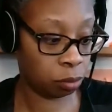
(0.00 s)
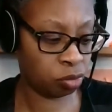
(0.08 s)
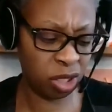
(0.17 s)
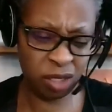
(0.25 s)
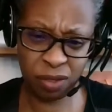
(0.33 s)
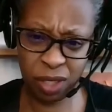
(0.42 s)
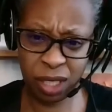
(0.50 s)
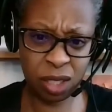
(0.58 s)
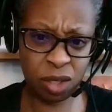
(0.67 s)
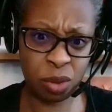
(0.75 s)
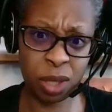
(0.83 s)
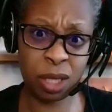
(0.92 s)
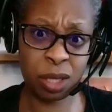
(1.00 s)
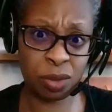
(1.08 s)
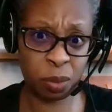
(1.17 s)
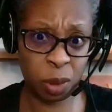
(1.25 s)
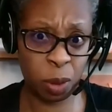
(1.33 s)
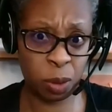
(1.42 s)
really, frankly, you could get this
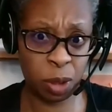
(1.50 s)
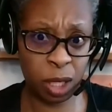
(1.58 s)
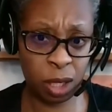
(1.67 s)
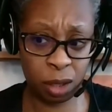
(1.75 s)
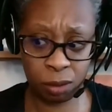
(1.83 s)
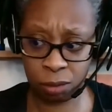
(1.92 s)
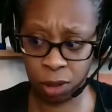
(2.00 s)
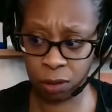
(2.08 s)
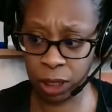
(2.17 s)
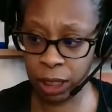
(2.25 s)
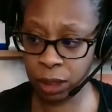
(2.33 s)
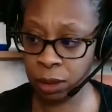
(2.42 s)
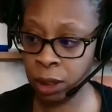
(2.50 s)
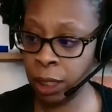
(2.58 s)
from the bodega. Okay.